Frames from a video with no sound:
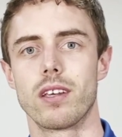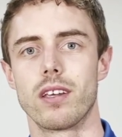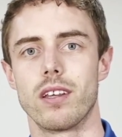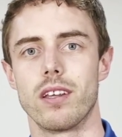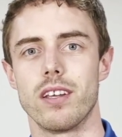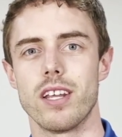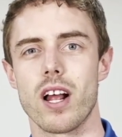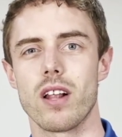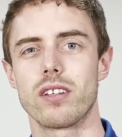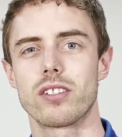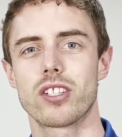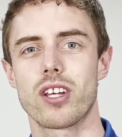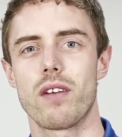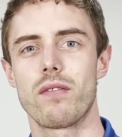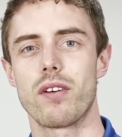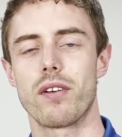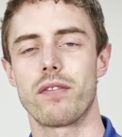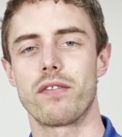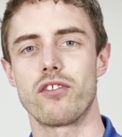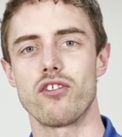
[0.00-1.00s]
Now let's
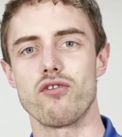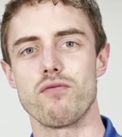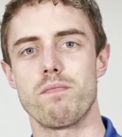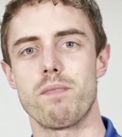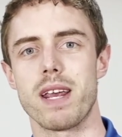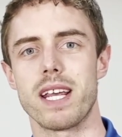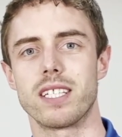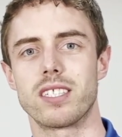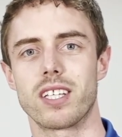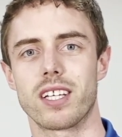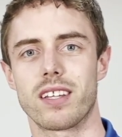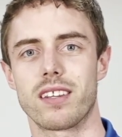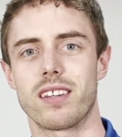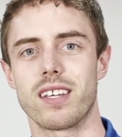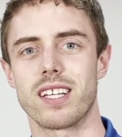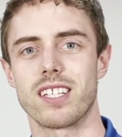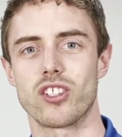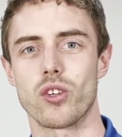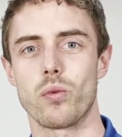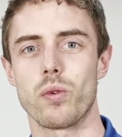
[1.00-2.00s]
cover a few basic
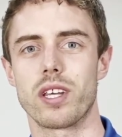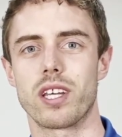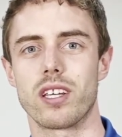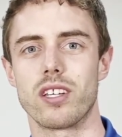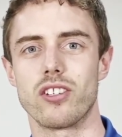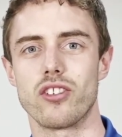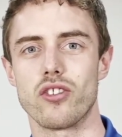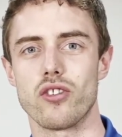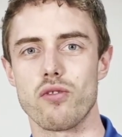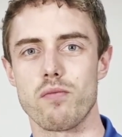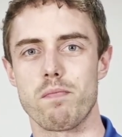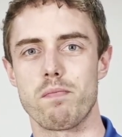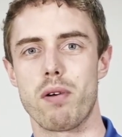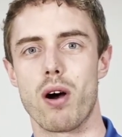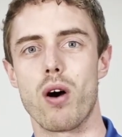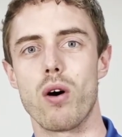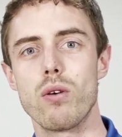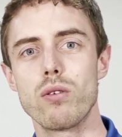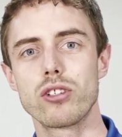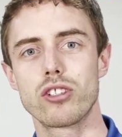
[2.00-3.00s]
things that we can do
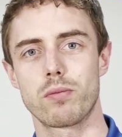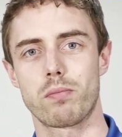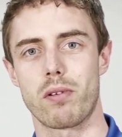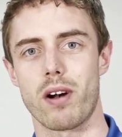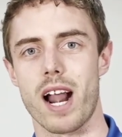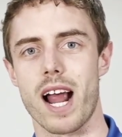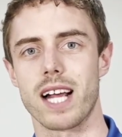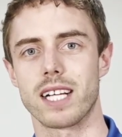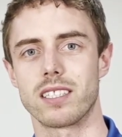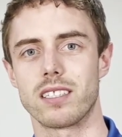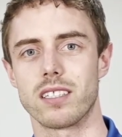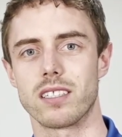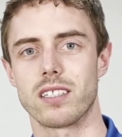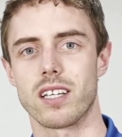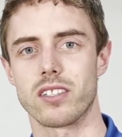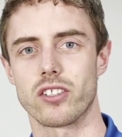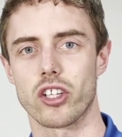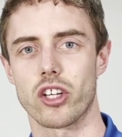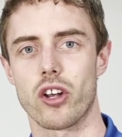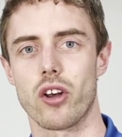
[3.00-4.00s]
post-practice
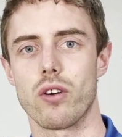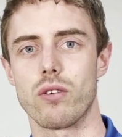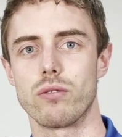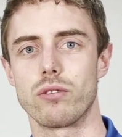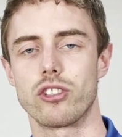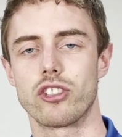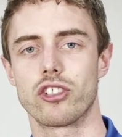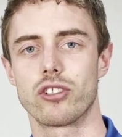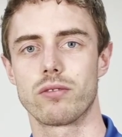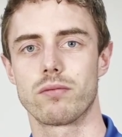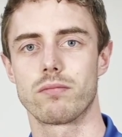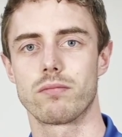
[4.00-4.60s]
as a coach.